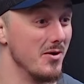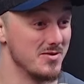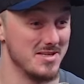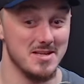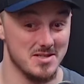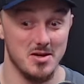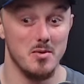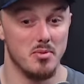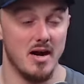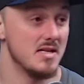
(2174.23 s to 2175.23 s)
Obviously, there's
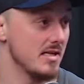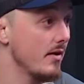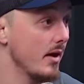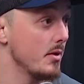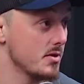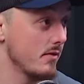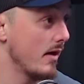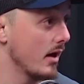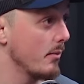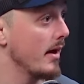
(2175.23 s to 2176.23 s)
certain brands out there which I
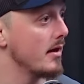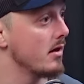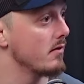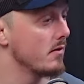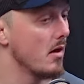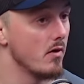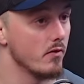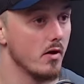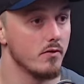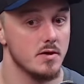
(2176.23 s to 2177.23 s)
recommend over
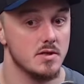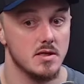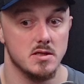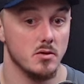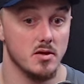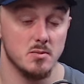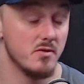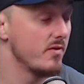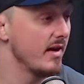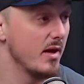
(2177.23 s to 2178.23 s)
others, and it's not because I'm
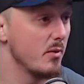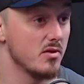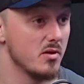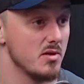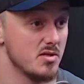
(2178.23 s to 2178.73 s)
affiliated with them.